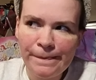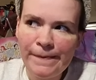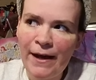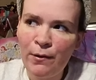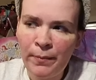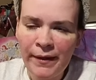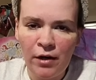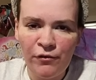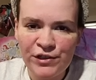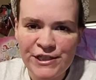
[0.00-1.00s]
that will be
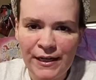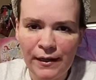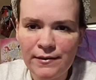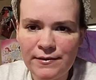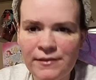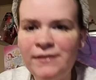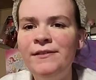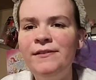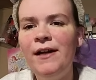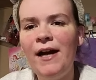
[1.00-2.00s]
all for tonight.
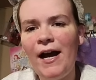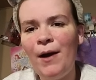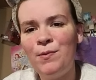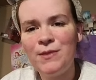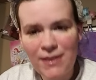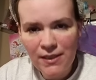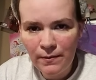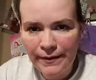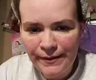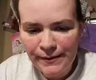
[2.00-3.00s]
I will see you
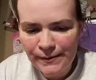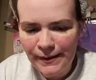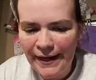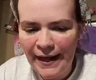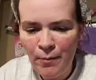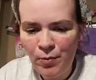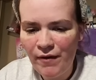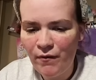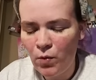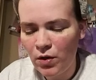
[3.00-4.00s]
later. I hope you
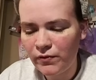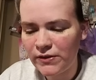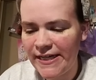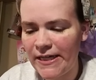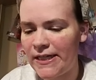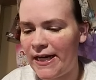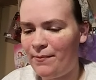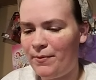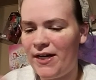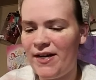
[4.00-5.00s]
have a wonderful day or
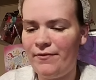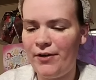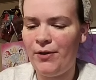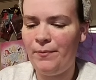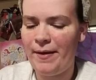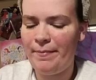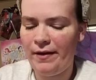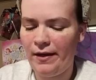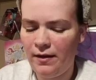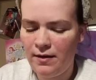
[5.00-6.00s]
night wherever you may
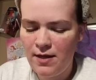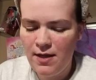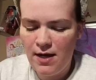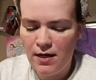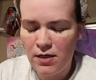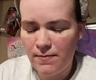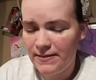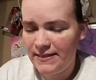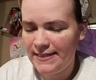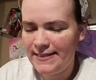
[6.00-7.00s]
be. Um,
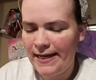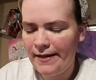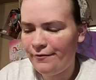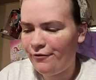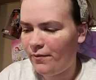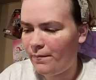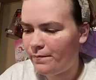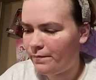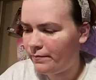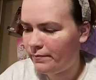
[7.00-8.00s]
stay safe.
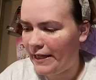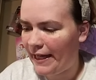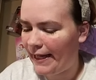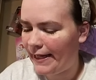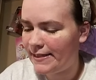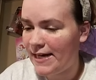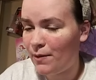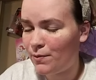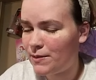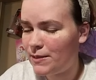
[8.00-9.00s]
And
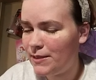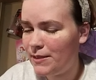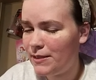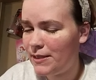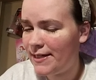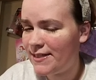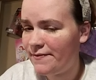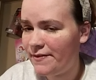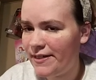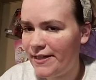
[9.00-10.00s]
I will see you in the next
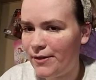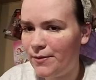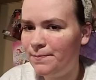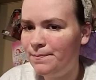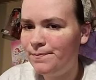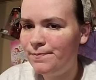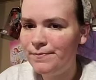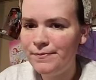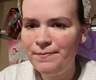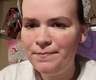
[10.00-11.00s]
video.
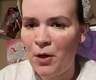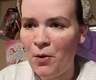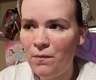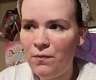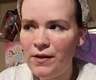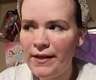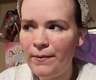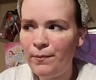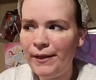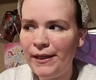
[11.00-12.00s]

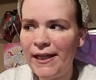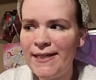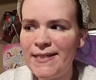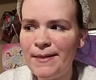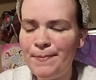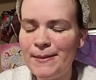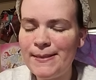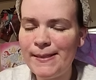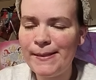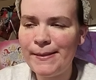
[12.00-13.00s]
Hopefully we'll get Lazy
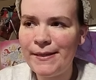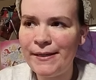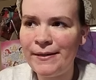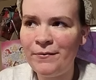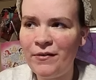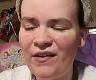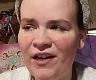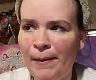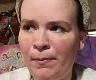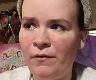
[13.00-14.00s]
NPC in here. We've got
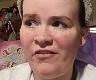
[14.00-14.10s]
a couple